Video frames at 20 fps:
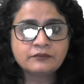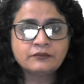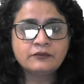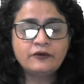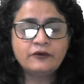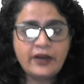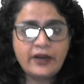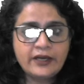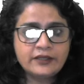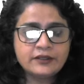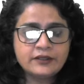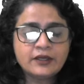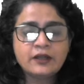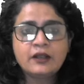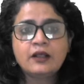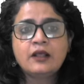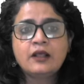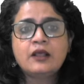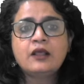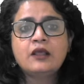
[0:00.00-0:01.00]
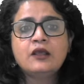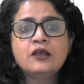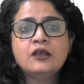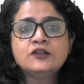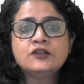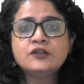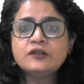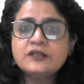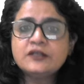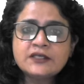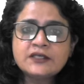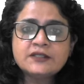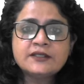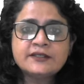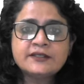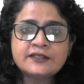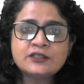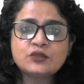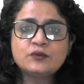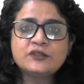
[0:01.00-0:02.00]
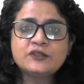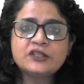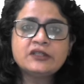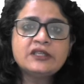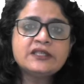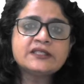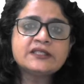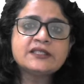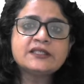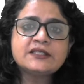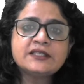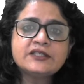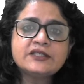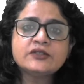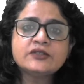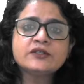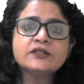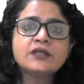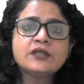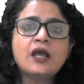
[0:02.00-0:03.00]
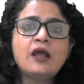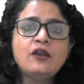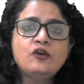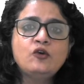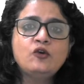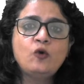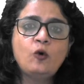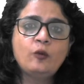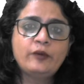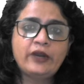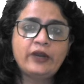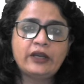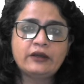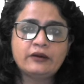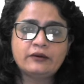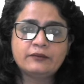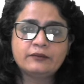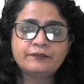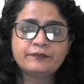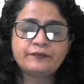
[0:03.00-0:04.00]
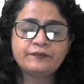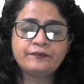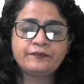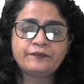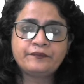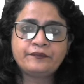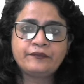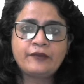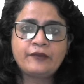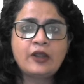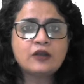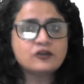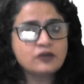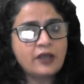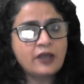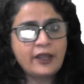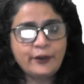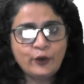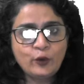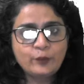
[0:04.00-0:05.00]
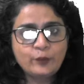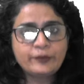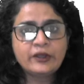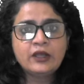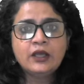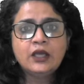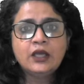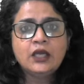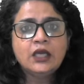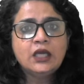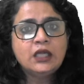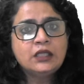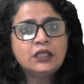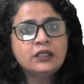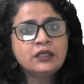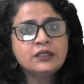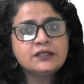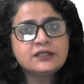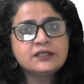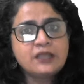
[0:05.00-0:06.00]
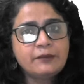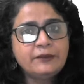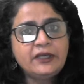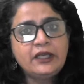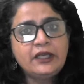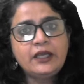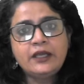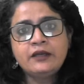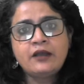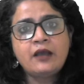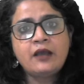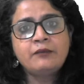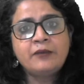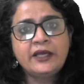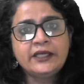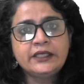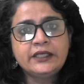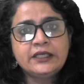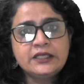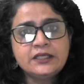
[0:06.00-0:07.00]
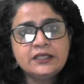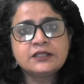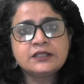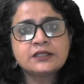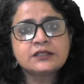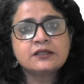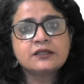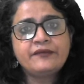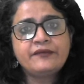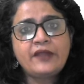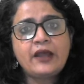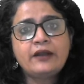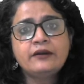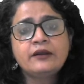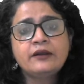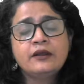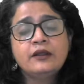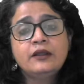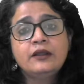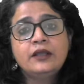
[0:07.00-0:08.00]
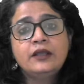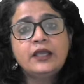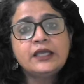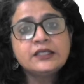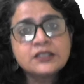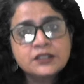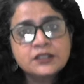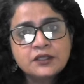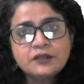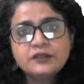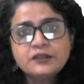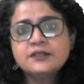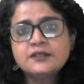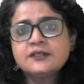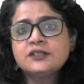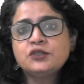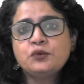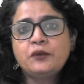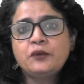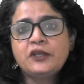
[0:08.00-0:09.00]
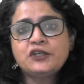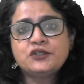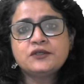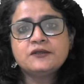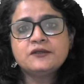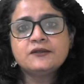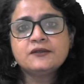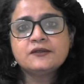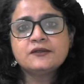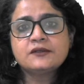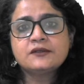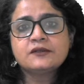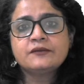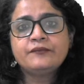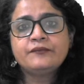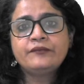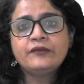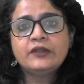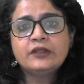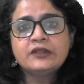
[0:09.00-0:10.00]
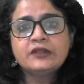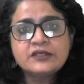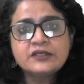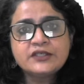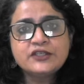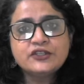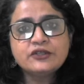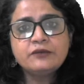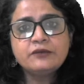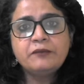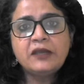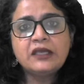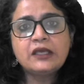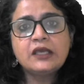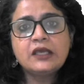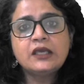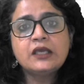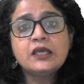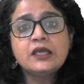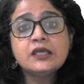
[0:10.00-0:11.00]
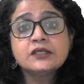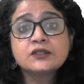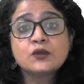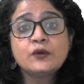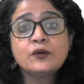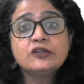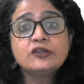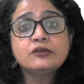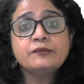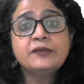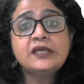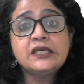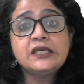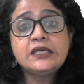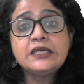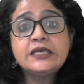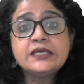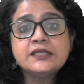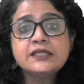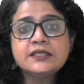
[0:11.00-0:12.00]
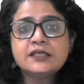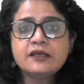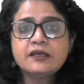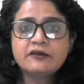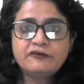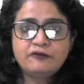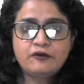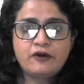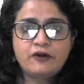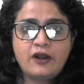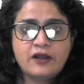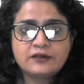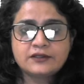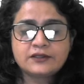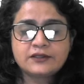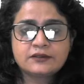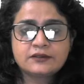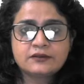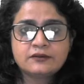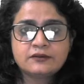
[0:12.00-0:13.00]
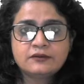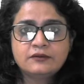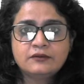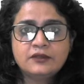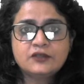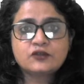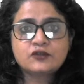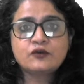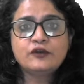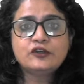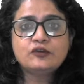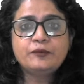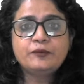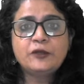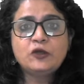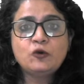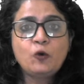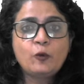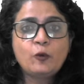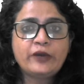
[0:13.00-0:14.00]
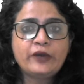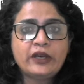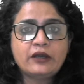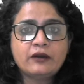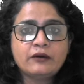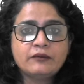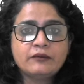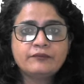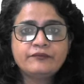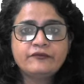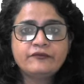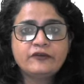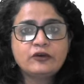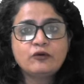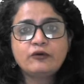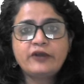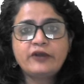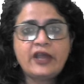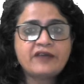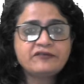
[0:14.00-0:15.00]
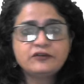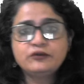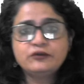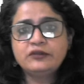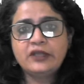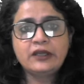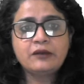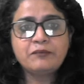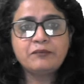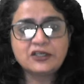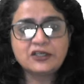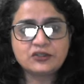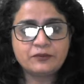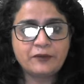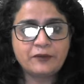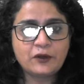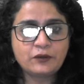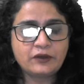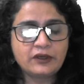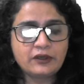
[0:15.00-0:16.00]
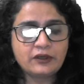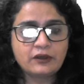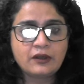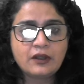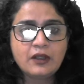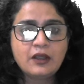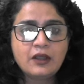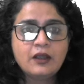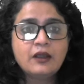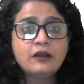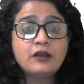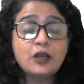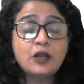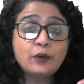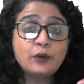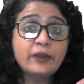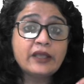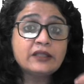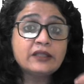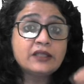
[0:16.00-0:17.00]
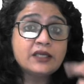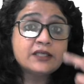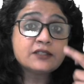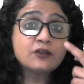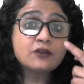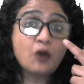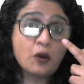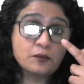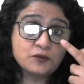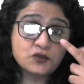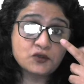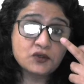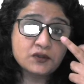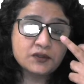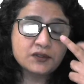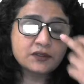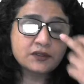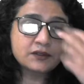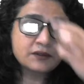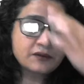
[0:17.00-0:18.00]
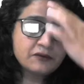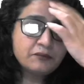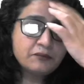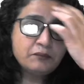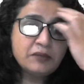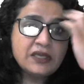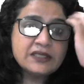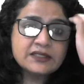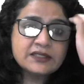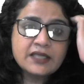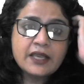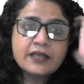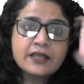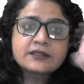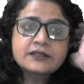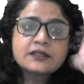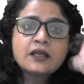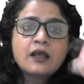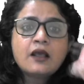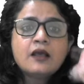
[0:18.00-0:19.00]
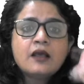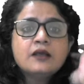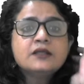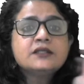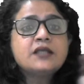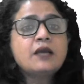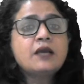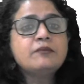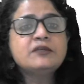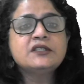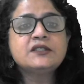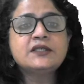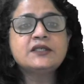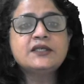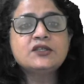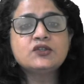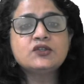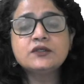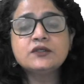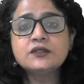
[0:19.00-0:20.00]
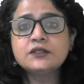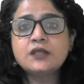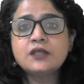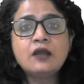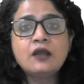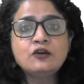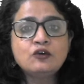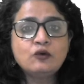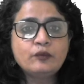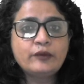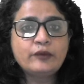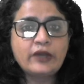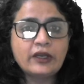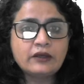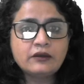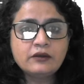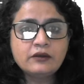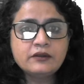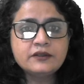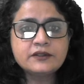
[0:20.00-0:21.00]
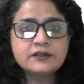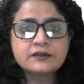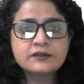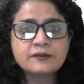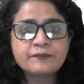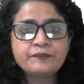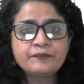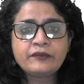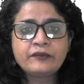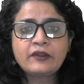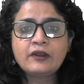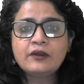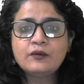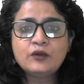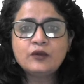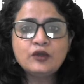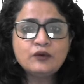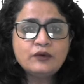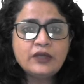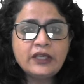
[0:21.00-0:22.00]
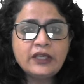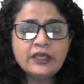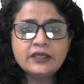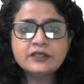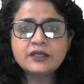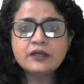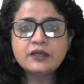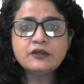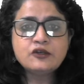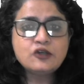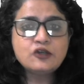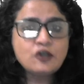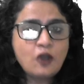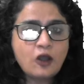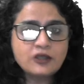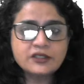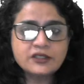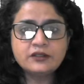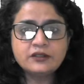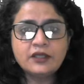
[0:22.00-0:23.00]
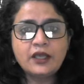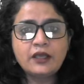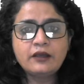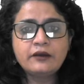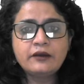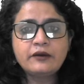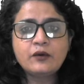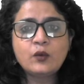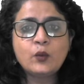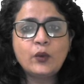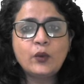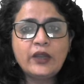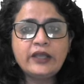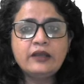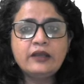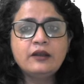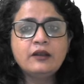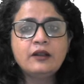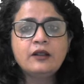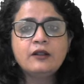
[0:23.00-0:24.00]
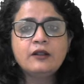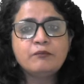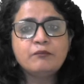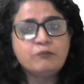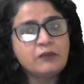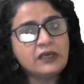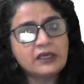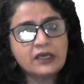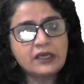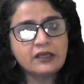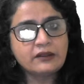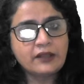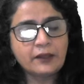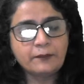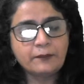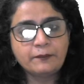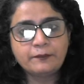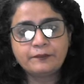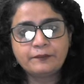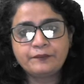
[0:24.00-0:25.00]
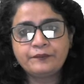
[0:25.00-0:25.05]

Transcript: Right? So this is the situation. These decisions are no-brainer. So I hope the summary in our mind is that in certain situations, decision making is going to be easier for us. It's going to be no-brainer. You don't have to think much about it. And look at these options. B says, some decisions are no-brainers. You need not think when making them.